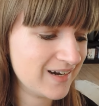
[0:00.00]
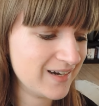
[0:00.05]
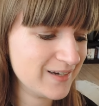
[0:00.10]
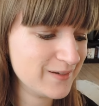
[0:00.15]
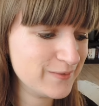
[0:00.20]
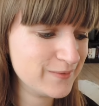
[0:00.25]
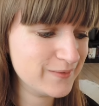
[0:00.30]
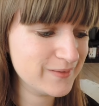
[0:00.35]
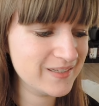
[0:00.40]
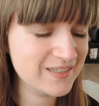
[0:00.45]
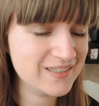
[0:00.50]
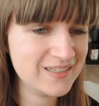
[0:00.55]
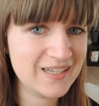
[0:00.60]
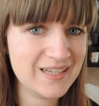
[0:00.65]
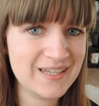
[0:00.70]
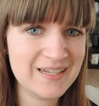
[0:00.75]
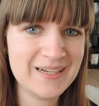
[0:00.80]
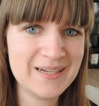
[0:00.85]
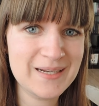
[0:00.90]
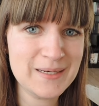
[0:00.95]
I feel
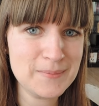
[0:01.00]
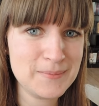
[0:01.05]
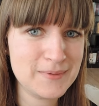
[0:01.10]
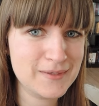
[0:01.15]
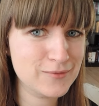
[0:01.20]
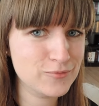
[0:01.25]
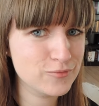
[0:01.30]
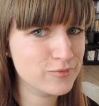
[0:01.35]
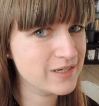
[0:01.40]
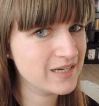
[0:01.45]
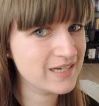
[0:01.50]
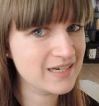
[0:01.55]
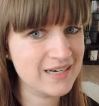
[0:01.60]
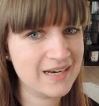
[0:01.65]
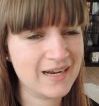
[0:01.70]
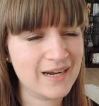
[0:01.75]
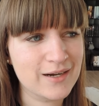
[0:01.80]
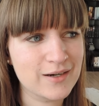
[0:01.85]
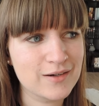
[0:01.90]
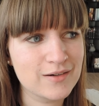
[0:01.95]
a little bit weird
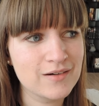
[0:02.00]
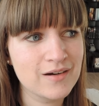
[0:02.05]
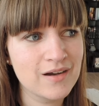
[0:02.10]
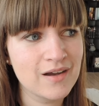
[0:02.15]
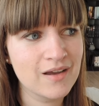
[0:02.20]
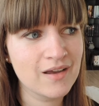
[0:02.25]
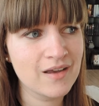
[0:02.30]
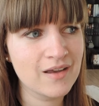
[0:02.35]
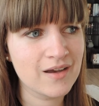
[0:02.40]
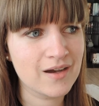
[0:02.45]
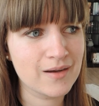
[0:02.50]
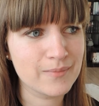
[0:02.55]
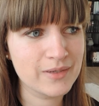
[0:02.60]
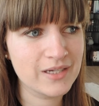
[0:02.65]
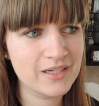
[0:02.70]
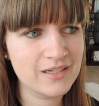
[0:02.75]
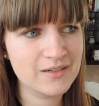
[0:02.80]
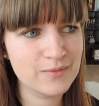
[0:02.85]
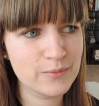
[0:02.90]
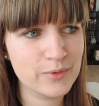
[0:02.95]
now. I
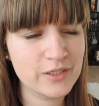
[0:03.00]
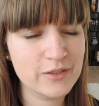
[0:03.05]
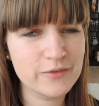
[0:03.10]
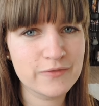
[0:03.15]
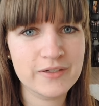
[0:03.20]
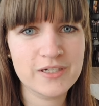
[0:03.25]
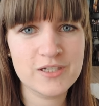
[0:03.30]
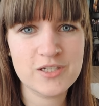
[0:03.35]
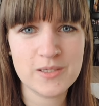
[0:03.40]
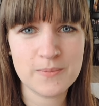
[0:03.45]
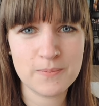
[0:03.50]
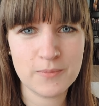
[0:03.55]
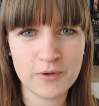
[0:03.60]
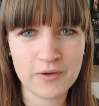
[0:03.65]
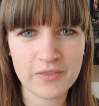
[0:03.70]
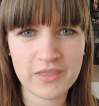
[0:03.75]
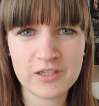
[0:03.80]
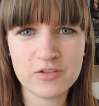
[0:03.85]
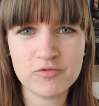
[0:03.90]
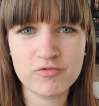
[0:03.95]
mean, when you finish a
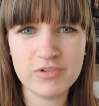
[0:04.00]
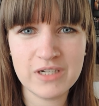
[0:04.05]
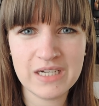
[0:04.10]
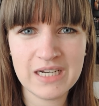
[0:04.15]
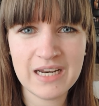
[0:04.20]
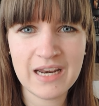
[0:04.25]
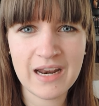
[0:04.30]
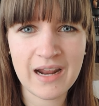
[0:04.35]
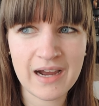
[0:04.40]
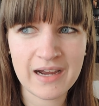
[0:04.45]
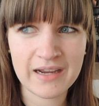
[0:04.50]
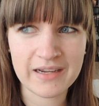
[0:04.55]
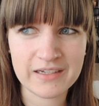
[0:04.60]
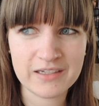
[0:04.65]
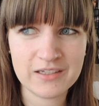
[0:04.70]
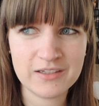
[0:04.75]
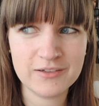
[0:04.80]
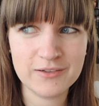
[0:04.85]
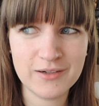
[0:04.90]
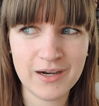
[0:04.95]
book that you really
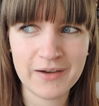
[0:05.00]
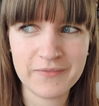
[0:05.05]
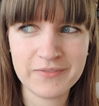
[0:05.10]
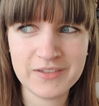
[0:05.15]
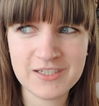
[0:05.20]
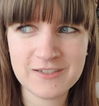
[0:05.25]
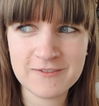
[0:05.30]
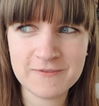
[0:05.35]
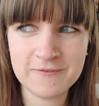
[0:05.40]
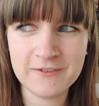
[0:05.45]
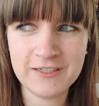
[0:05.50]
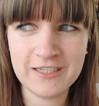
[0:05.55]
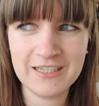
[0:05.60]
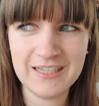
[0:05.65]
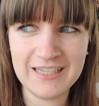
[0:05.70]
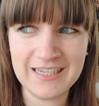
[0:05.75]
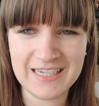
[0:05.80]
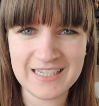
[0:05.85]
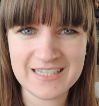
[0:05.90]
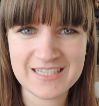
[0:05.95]
like, you have this
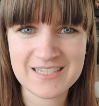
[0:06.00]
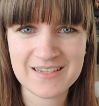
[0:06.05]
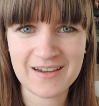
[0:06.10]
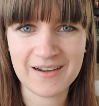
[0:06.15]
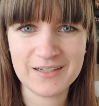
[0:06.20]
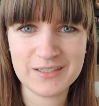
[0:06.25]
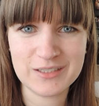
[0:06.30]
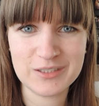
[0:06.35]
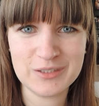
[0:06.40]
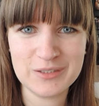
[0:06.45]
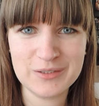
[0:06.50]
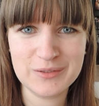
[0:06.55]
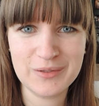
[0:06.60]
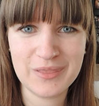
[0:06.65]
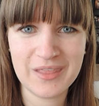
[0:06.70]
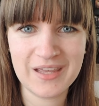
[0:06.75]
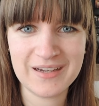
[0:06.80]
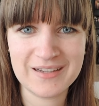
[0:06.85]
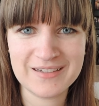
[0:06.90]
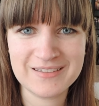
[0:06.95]
feeling inside you
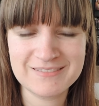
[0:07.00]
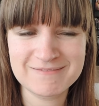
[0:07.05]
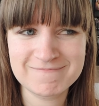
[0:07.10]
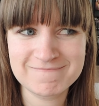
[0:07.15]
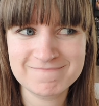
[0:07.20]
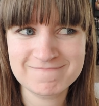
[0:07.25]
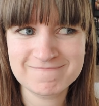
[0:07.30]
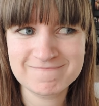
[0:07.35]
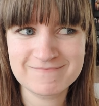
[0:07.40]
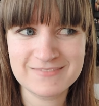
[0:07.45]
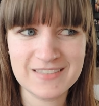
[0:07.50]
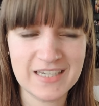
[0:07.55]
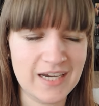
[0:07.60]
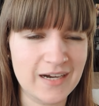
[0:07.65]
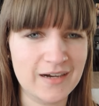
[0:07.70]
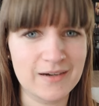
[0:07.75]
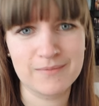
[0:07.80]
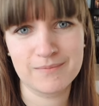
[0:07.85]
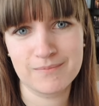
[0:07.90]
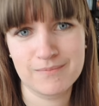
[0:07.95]
that,
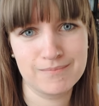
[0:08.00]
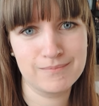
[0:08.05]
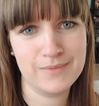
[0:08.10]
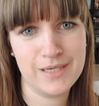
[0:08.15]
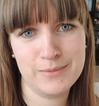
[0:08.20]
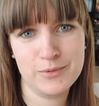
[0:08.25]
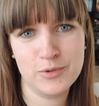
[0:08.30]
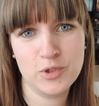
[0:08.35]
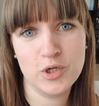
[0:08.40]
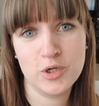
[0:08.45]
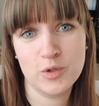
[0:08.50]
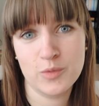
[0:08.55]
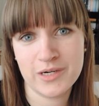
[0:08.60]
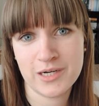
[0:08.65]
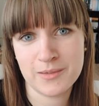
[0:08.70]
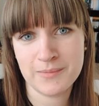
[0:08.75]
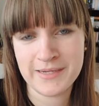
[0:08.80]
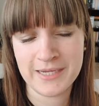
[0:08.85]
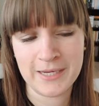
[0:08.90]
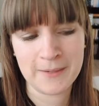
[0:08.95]
yeah, maybe you know
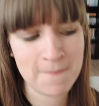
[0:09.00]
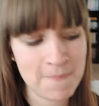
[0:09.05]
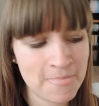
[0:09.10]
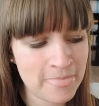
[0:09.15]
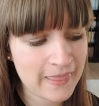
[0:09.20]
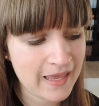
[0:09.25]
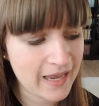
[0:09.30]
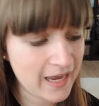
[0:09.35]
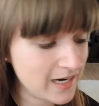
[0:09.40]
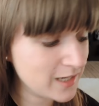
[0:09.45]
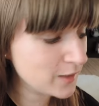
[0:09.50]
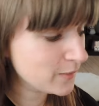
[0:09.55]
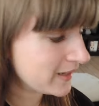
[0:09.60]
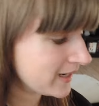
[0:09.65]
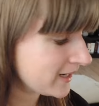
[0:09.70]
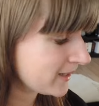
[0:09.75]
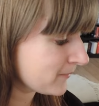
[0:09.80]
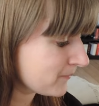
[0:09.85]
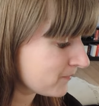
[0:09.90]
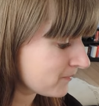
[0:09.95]
what I mean.
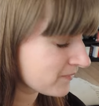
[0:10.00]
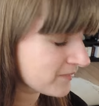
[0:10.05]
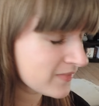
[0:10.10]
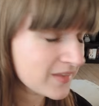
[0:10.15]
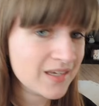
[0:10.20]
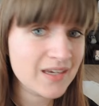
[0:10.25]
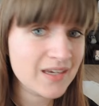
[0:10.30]
Anyway,